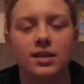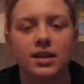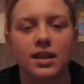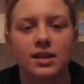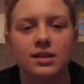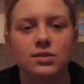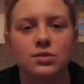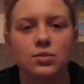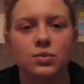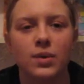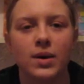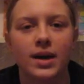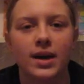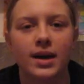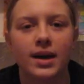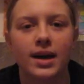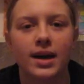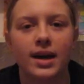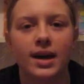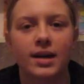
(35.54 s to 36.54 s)
that's
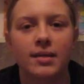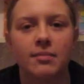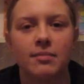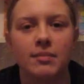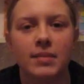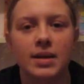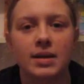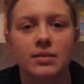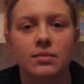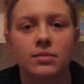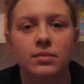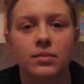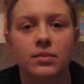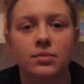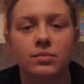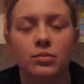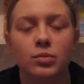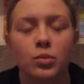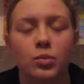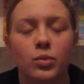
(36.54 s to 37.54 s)
why I'm in
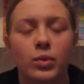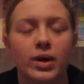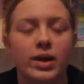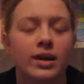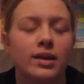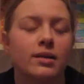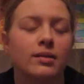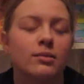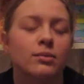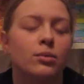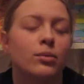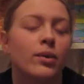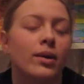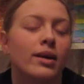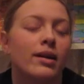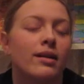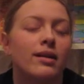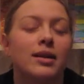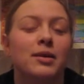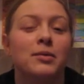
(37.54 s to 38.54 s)
what I'm
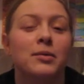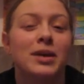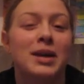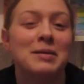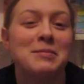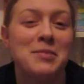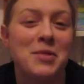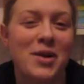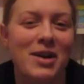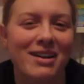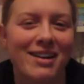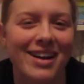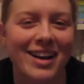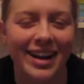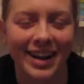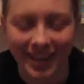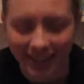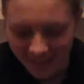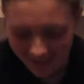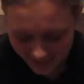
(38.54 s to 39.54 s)
wearing, what I'm
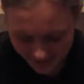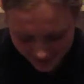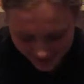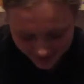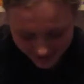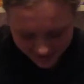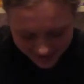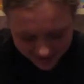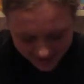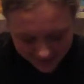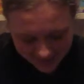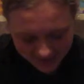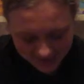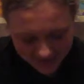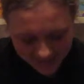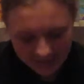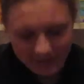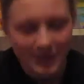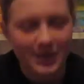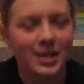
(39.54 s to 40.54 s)
wearing.
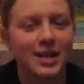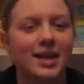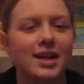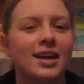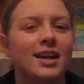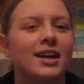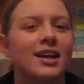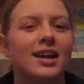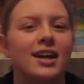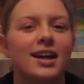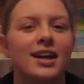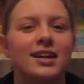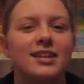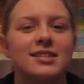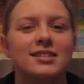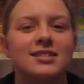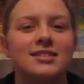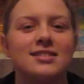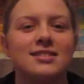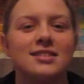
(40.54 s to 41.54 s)
Um,
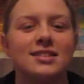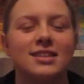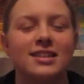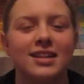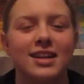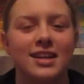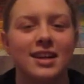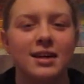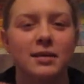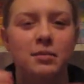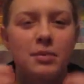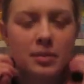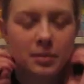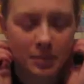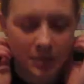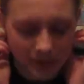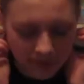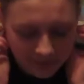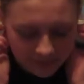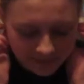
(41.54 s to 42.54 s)
and yeah, I
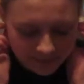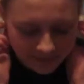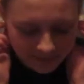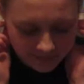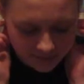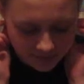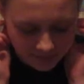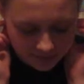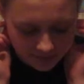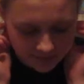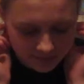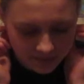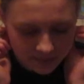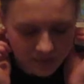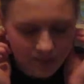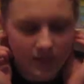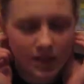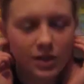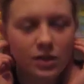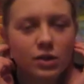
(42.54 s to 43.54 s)
probably
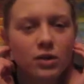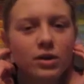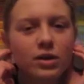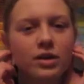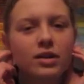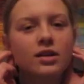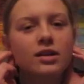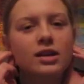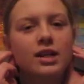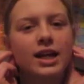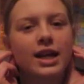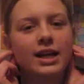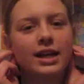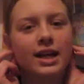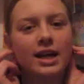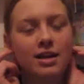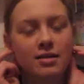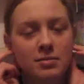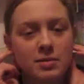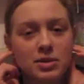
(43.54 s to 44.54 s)
look
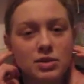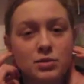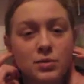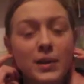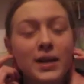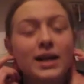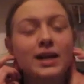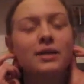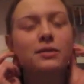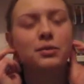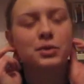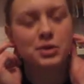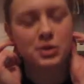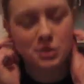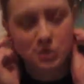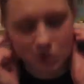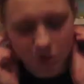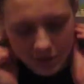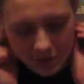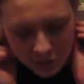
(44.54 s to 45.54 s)
like I have been sweating,
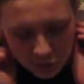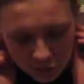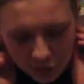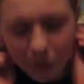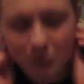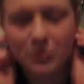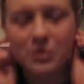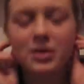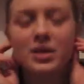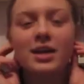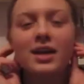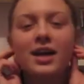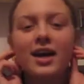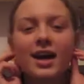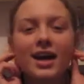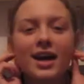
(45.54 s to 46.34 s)
which is the truth.